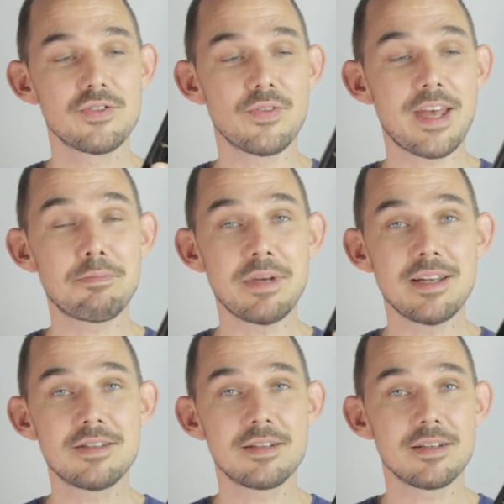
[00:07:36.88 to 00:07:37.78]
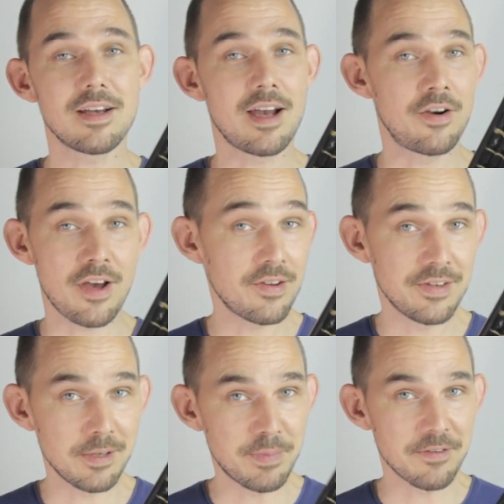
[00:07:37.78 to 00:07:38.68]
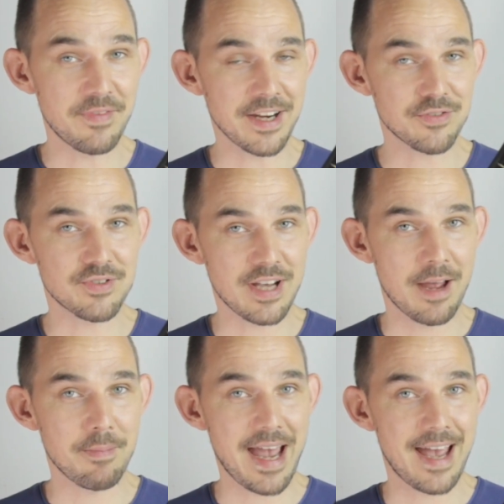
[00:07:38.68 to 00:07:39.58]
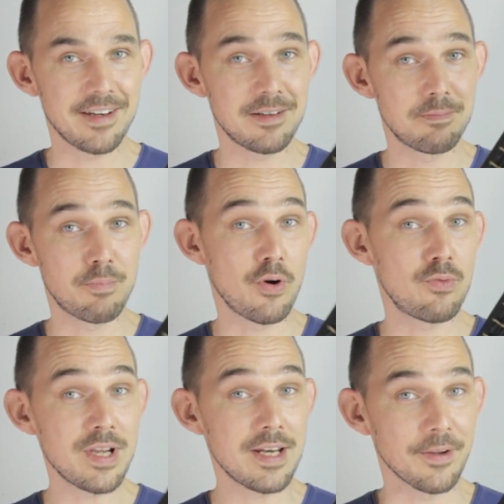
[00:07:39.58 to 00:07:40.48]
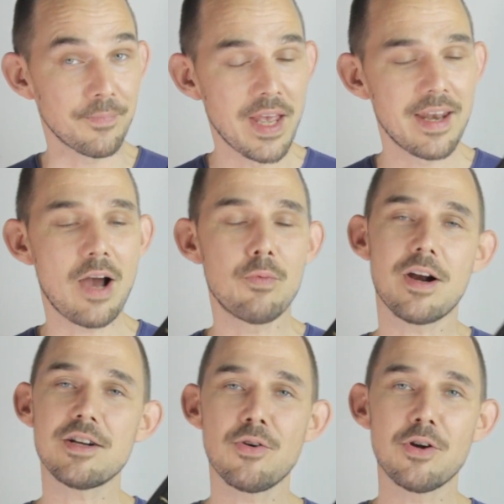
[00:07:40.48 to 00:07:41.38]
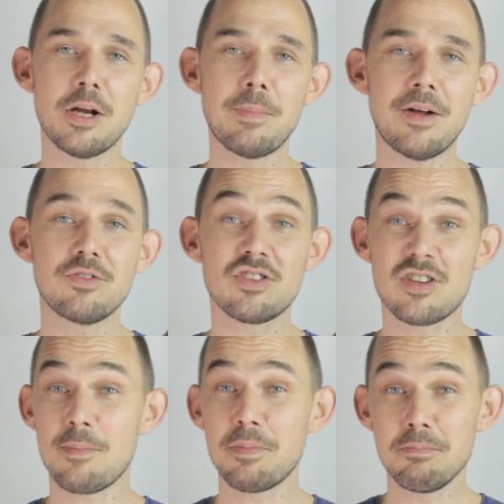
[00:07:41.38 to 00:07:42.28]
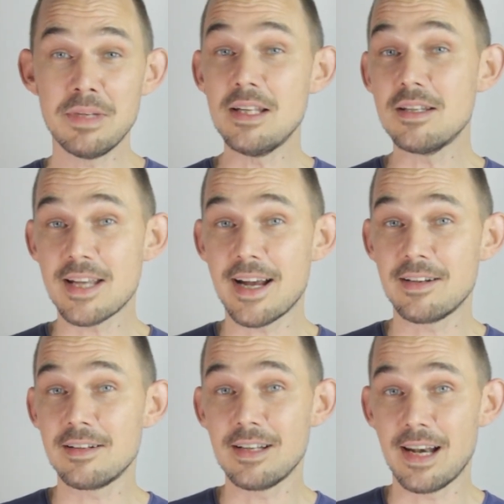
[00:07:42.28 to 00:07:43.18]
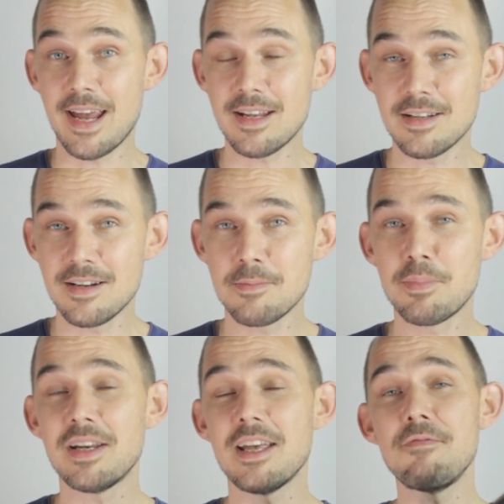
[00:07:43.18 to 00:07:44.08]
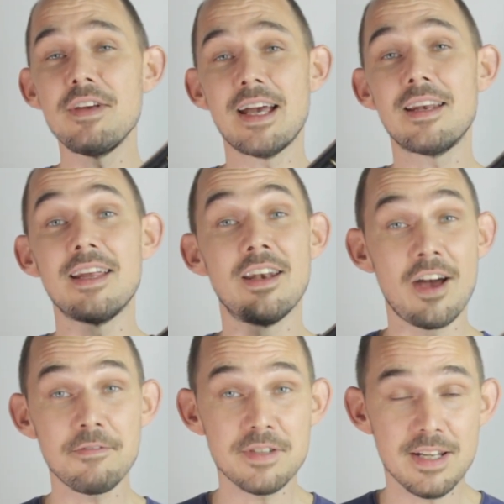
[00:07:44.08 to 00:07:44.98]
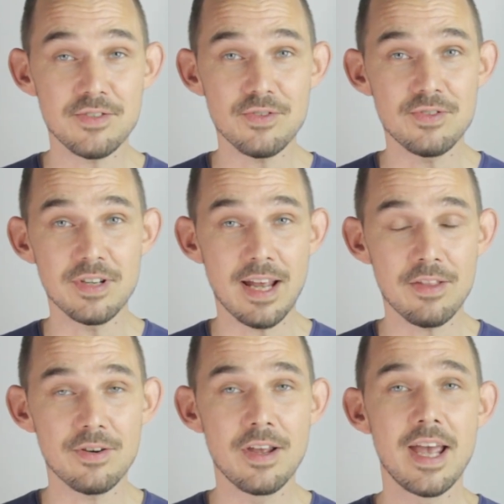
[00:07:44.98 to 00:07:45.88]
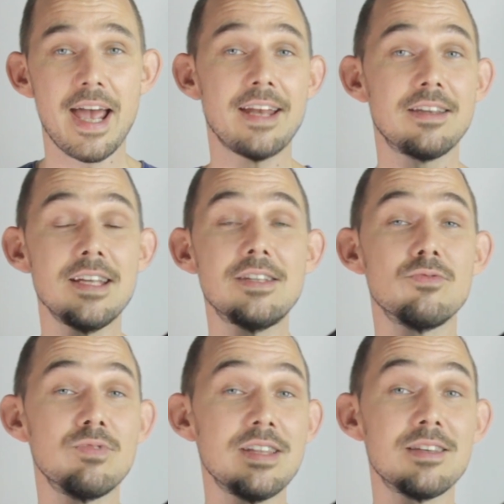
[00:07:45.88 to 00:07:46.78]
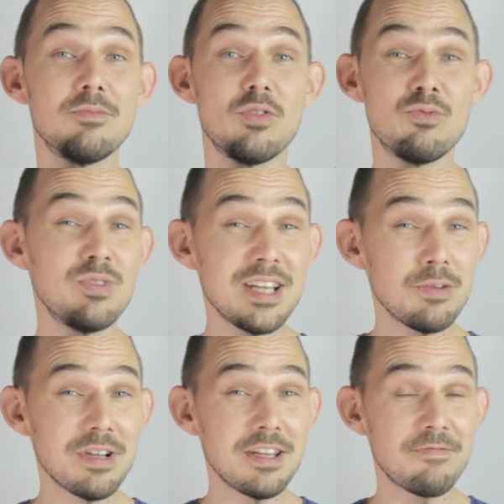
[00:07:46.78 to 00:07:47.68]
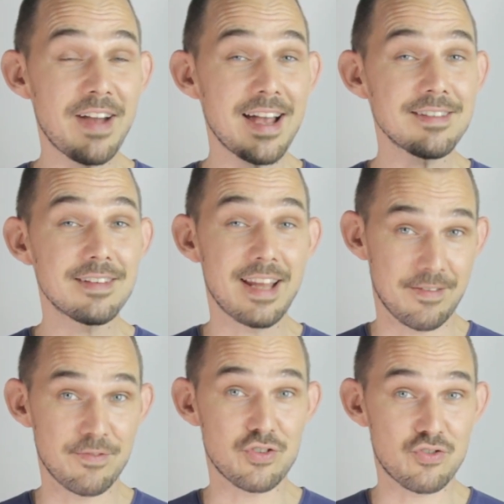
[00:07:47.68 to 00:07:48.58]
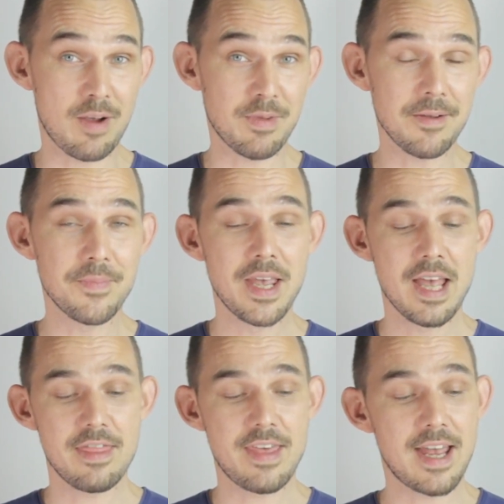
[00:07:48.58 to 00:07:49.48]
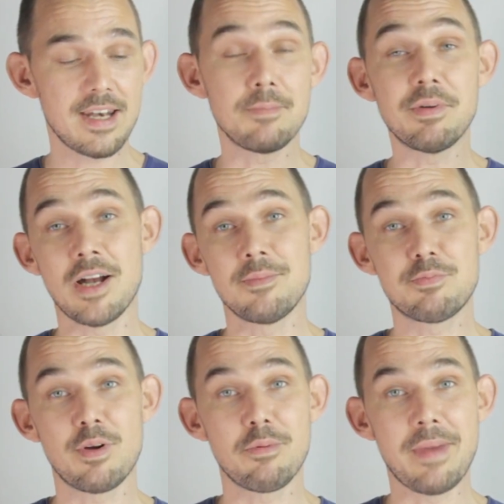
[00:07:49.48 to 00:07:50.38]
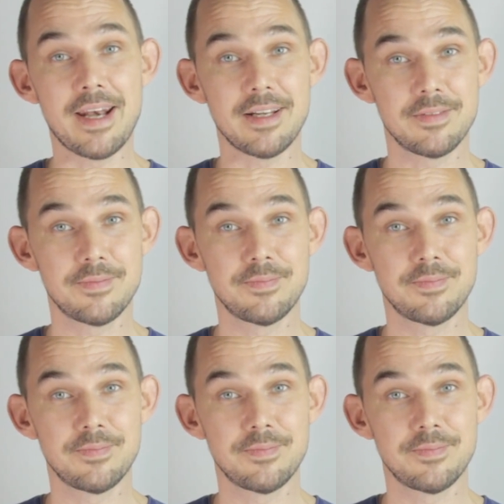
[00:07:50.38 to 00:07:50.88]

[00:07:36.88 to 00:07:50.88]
so that means another little bit of extra time added per reading. Now, we are talking about sub-millisecond delays here, but if you get enough sensors together and you need to read them really, really fast, like for strumming, then it becomes problematic.